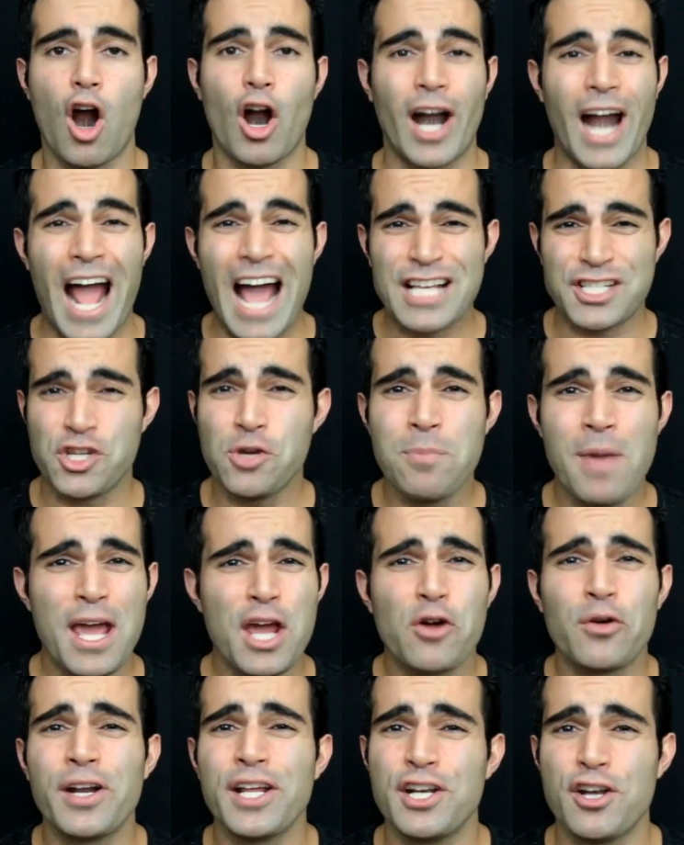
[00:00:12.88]
Alright, as you
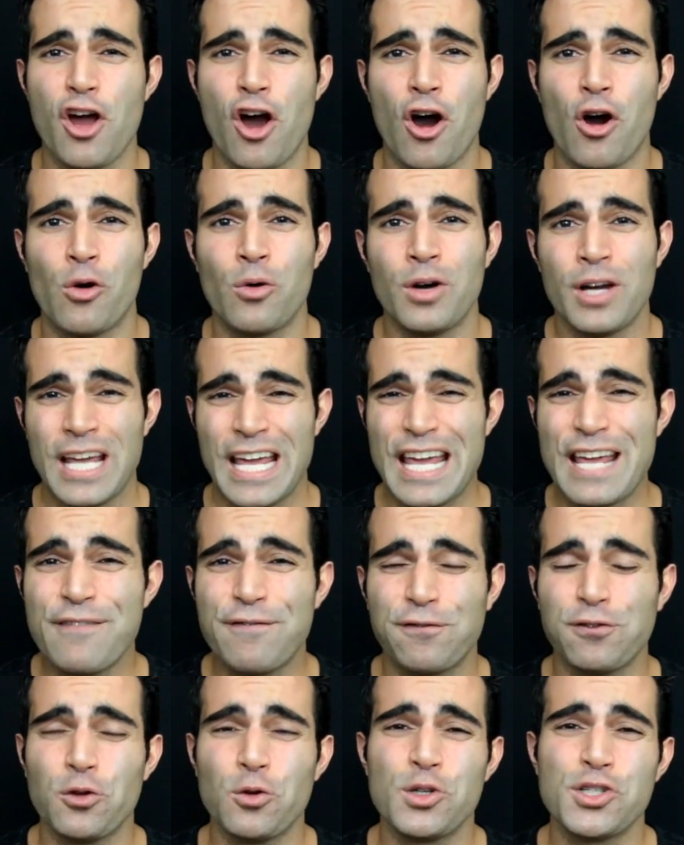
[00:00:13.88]
may already know,
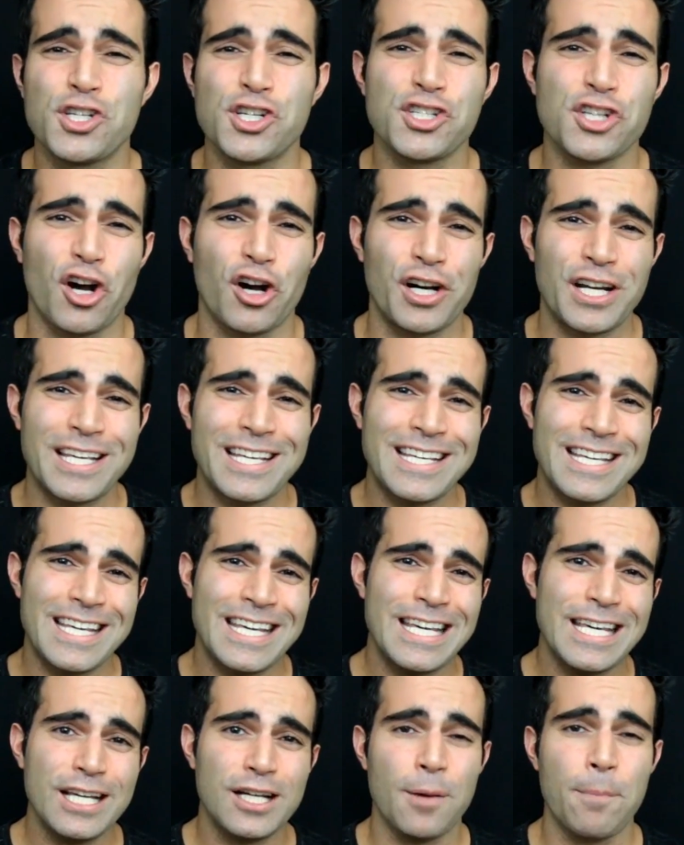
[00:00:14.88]
influencers are a
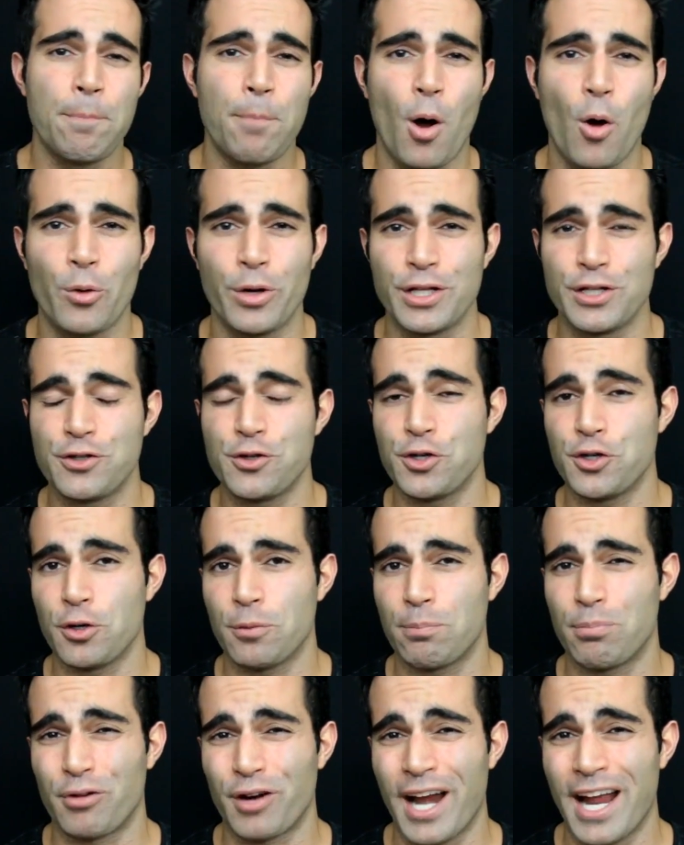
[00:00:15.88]
key component to
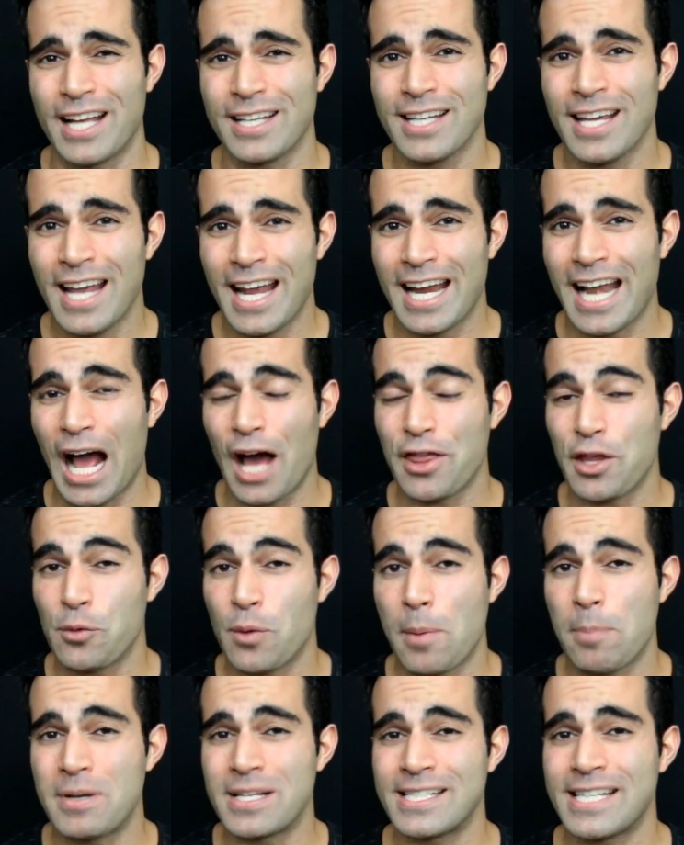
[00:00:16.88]
your brand and how they
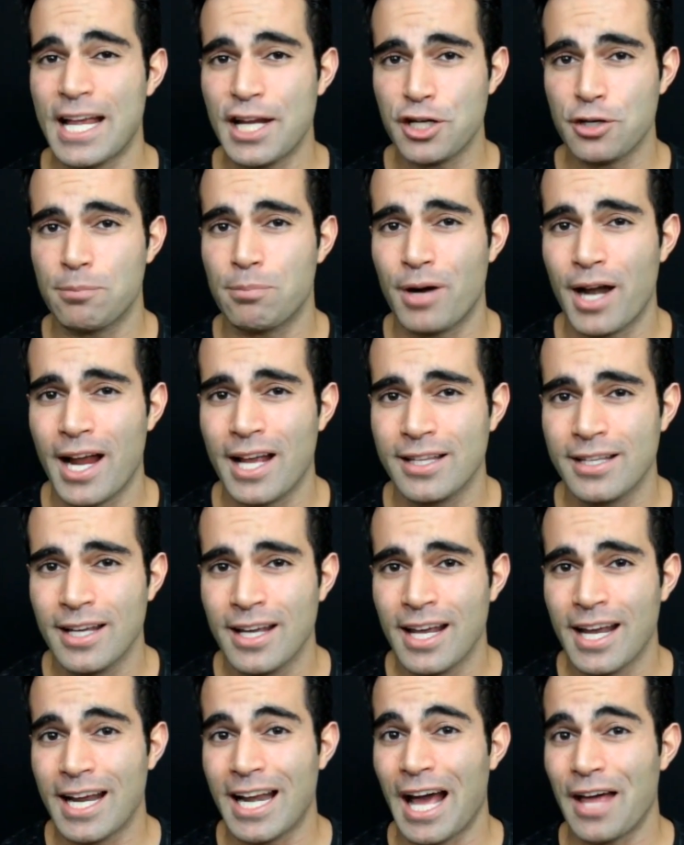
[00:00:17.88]
represent your brand
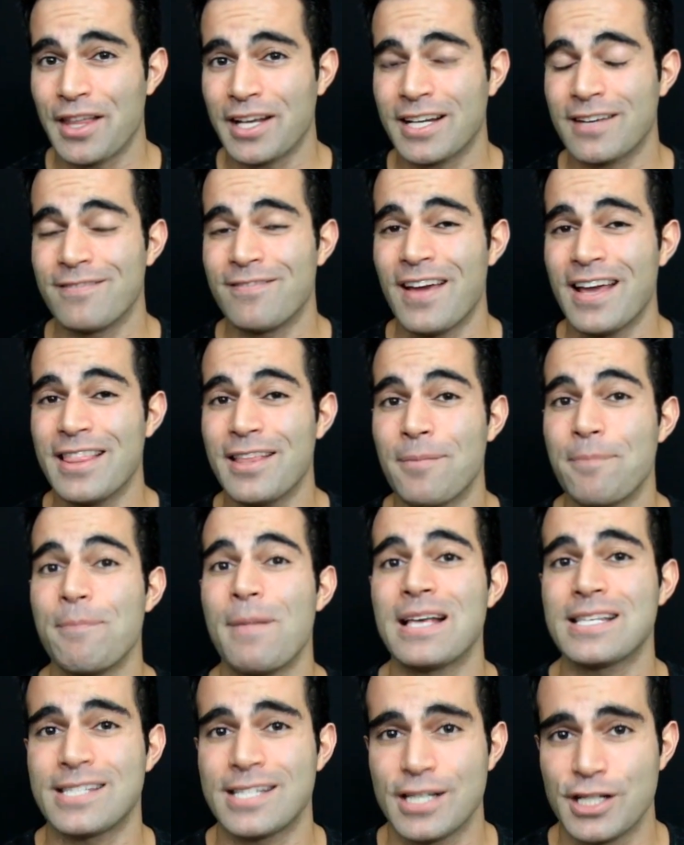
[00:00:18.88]
and how they convey their
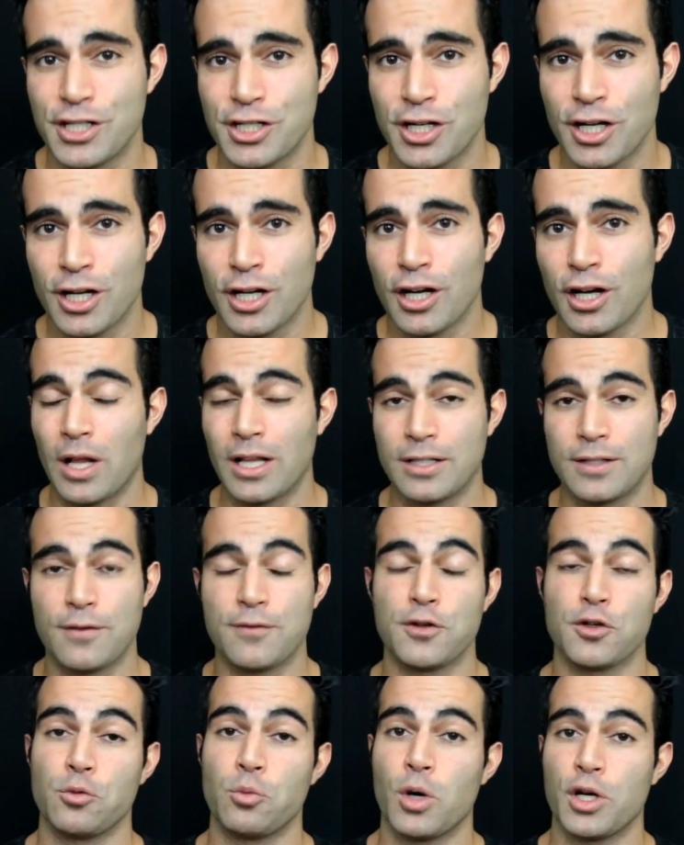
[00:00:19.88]
message
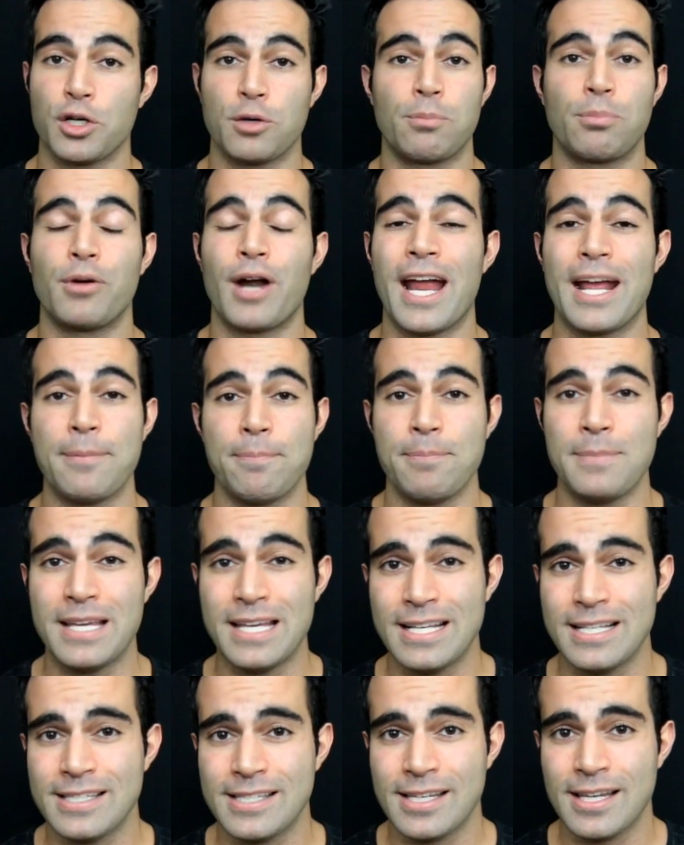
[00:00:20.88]
relative to what your brand
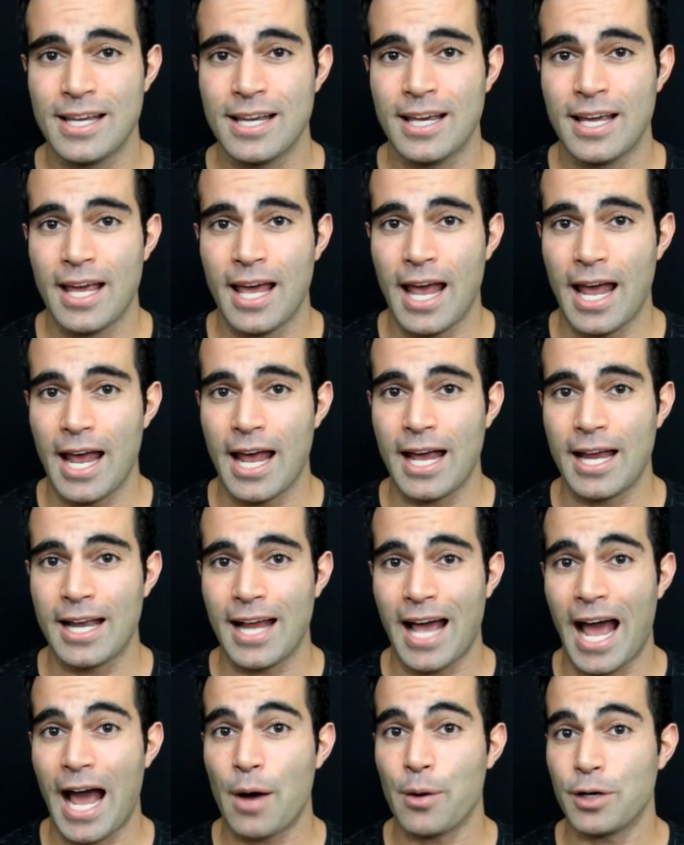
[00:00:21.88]
means and
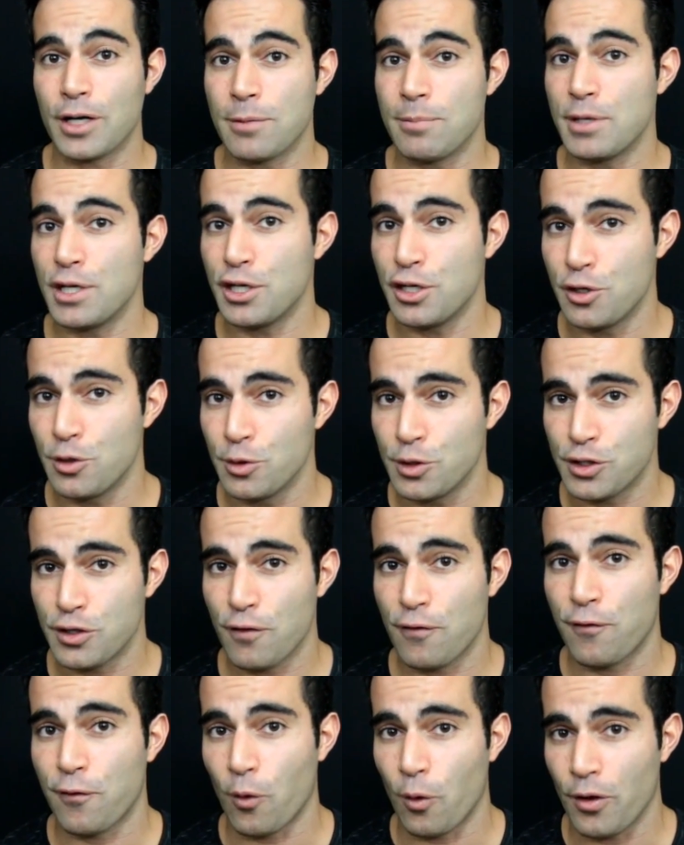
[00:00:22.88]
how it can be used
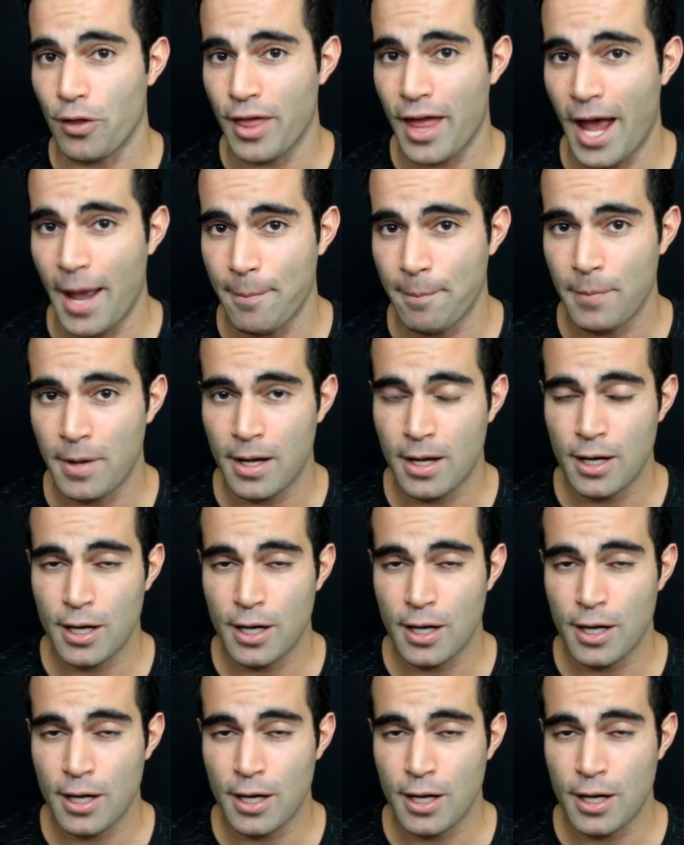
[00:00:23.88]
for them.